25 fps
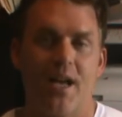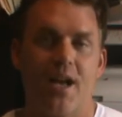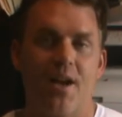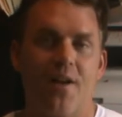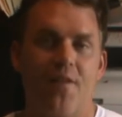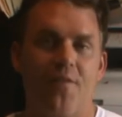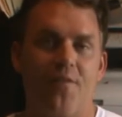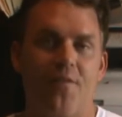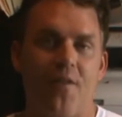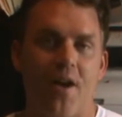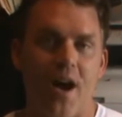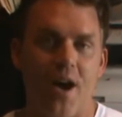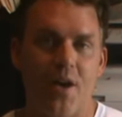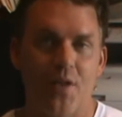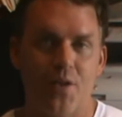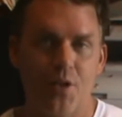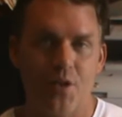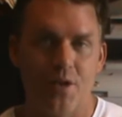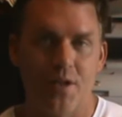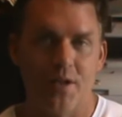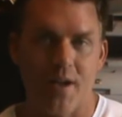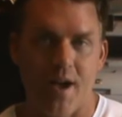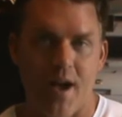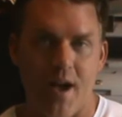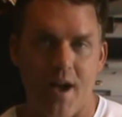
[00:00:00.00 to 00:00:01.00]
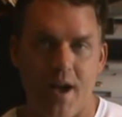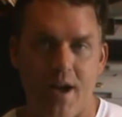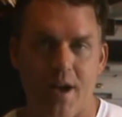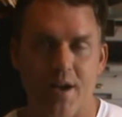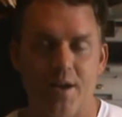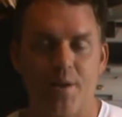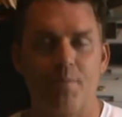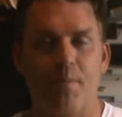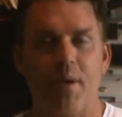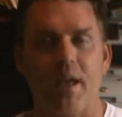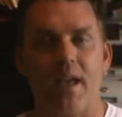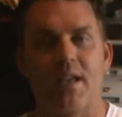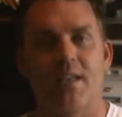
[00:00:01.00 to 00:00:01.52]
Father
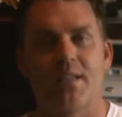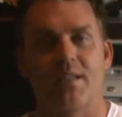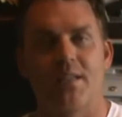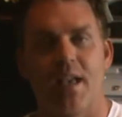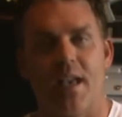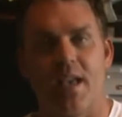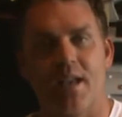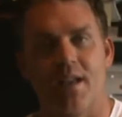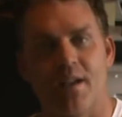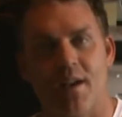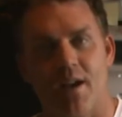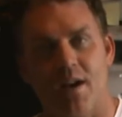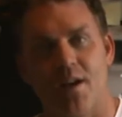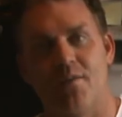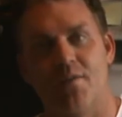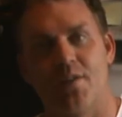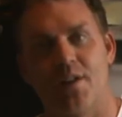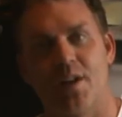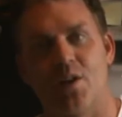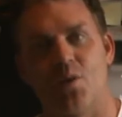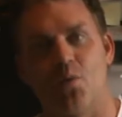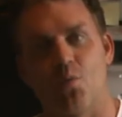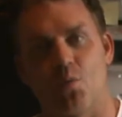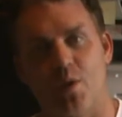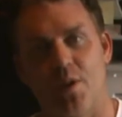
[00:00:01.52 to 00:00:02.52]
God makes a covenant